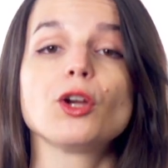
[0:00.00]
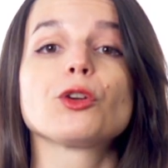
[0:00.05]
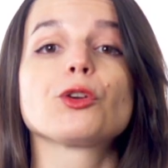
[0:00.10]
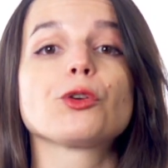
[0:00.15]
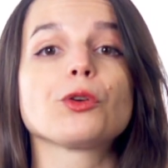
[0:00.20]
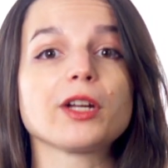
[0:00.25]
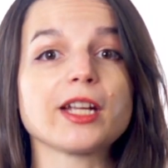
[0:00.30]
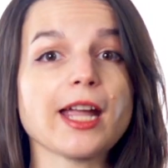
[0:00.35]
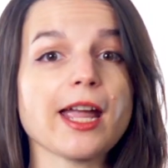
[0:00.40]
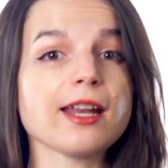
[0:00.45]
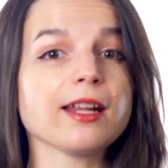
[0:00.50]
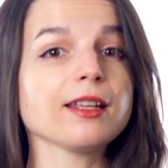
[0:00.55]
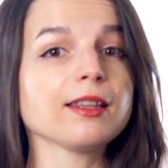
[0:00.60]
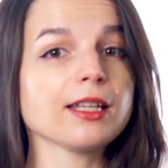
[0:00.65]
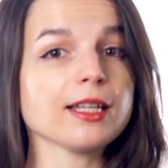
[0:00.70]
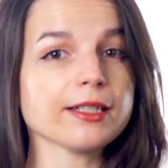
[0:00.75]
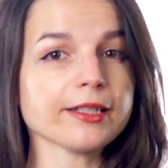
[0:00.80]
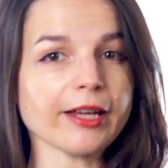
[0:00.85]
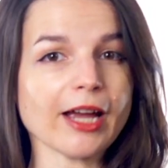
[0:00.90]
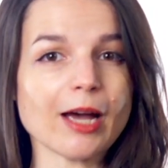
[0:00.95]
Creating
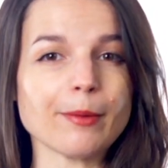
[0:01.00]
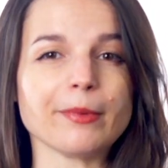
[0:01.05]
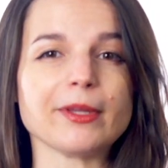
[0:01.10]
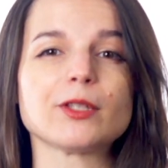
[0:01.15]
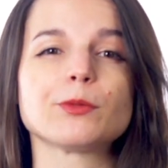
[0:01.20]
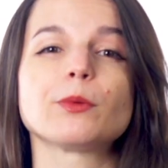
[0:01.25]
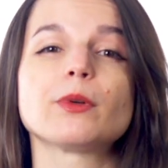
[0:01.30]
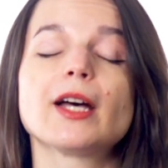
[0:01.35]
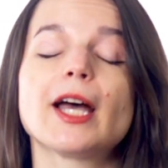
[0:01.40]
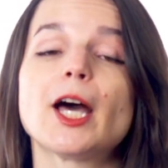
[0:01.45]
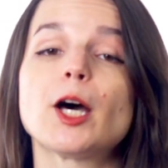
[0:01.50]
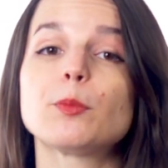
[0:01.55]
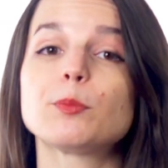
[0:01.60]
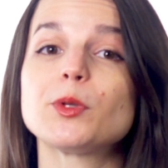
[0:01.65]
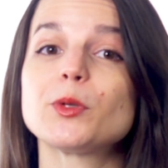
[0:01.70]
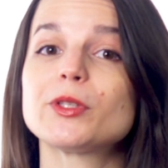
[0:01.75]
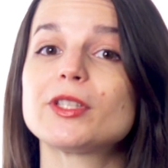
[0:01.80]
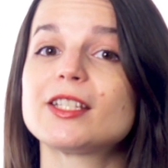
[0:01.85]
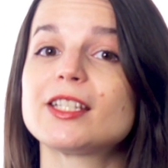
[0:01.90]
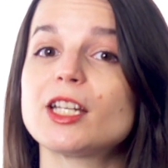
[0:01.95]
these habits will help
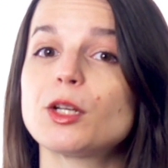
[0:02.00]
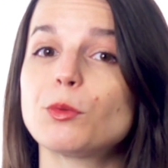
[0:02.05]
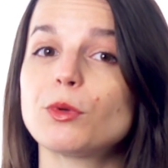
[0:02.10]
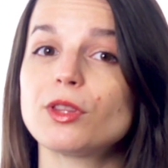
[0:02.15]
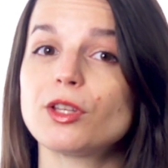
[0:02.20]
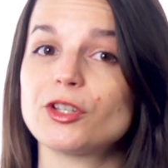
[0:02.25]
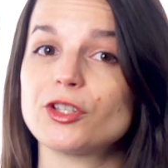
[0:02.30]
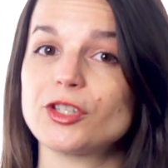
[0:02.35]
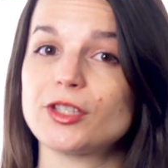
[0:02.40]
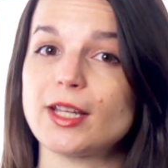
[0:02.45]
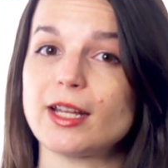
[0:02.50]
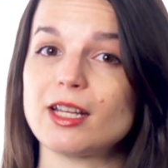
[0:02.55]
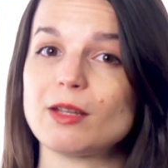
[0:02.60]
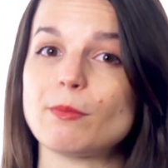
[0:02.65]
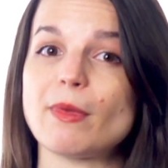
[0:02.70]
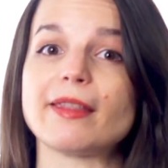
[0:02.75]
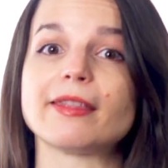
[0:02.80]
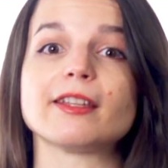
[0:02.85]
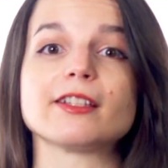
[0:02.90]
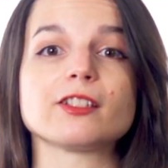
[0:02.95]
you stick with your study
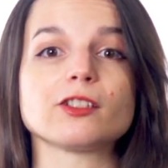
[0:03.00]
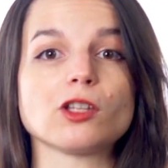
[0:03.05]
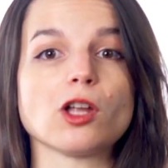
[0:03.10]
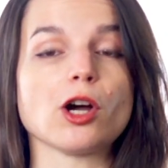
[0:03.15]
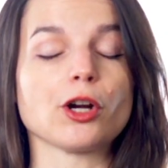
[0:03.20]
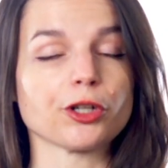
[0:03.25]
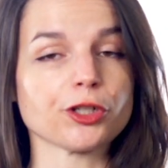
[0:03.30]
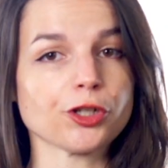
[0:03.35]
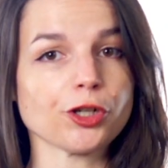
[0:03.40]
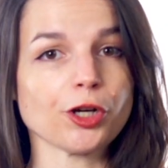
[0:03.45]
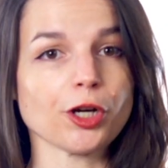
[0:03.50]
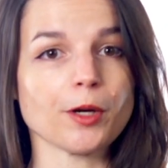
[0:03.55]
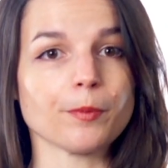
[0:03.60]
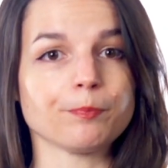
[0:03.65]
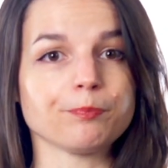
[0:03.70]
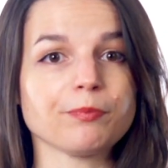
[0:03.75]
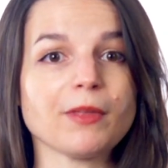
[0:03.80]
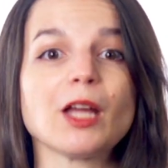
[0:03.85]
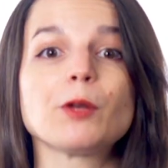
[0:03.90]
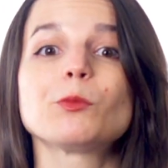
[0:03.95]
methods long
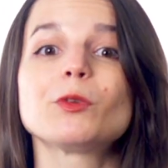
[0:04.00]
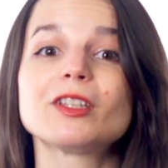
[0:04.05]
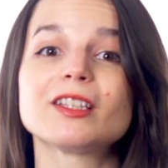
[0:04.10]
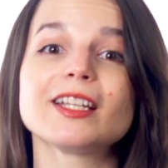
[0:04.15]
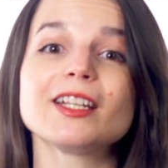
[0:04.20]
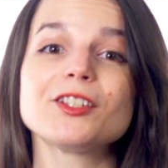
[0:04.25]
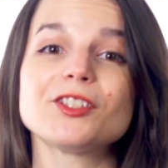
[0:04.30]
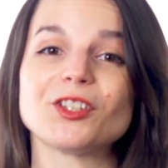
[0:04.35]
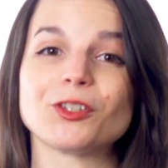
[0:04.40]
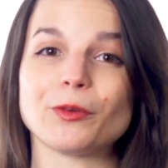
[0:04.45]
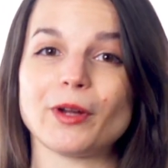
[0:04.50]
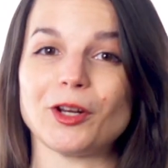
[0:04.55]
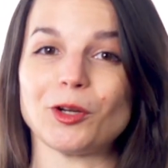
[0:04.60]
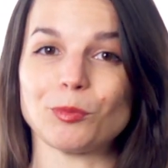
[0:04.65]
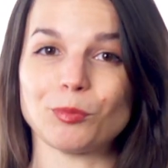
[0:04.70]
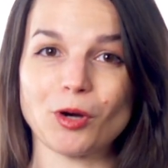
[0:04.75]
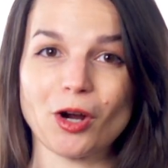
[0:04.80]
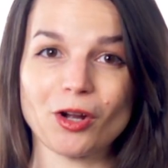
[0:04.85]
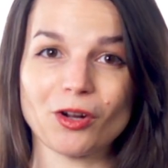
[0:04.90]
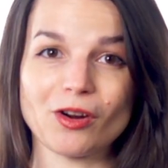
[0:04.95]
term and will lead to greater
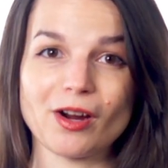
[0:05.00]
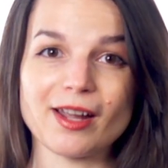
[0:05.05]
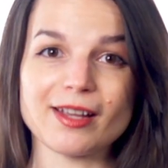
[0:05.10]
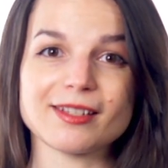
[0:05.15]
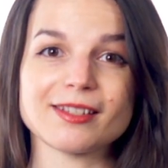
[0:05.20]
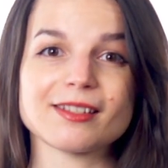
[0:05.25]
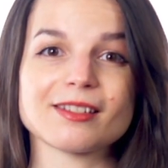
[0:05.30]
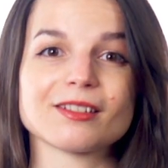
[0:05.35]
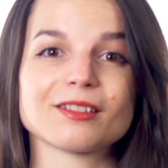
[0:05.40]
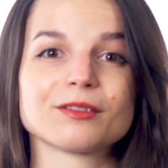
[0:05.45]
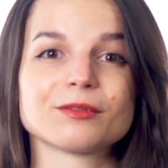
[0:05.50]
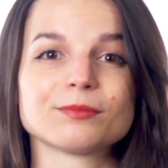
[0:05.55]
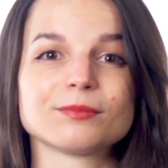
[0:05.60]
progress.